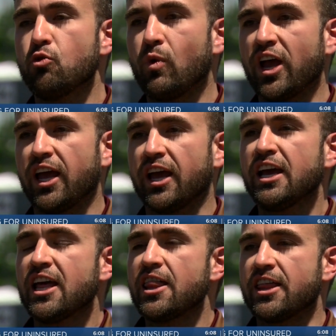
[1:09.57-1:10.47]
no
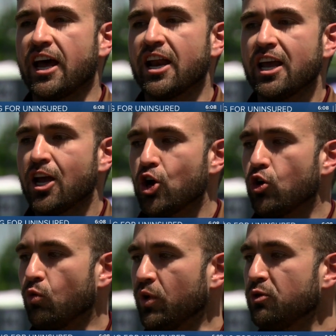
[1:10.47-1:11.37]
way that
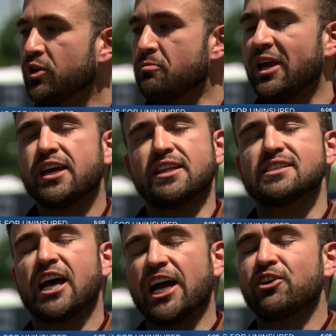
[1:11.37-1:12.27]
we would
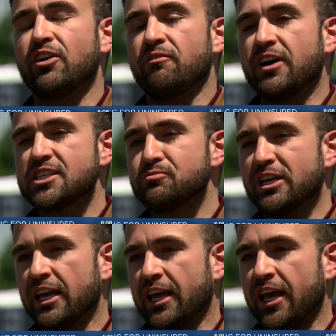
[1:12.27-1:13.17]
make this kind of
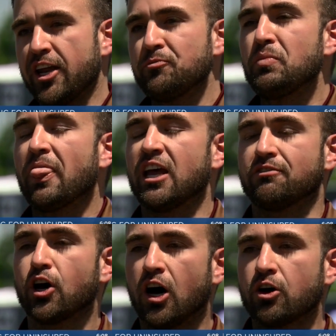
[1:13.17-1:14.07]
investment again
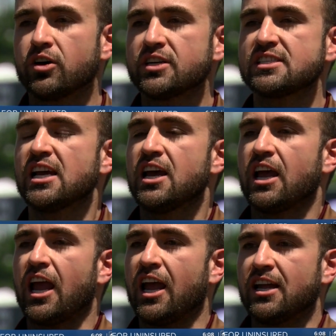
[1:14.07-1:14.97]
if
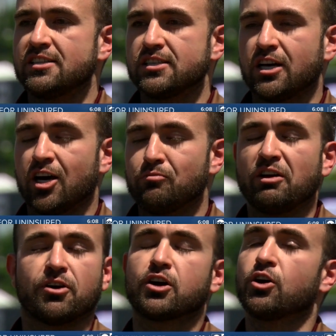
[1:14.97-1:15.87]
Congress and
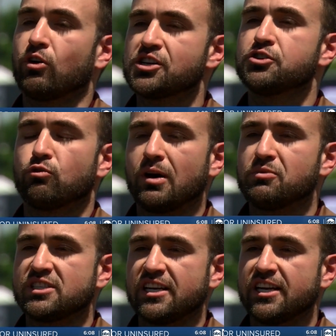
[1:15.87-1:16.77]
um, if our
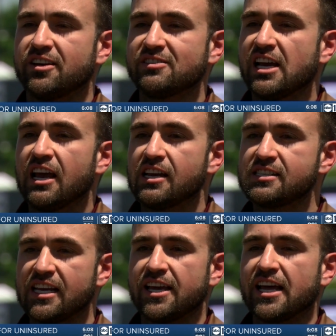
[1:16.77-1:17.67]
congressional representatives
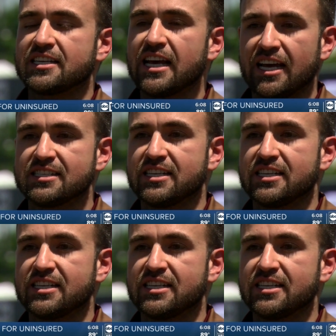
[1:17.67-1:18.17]
say that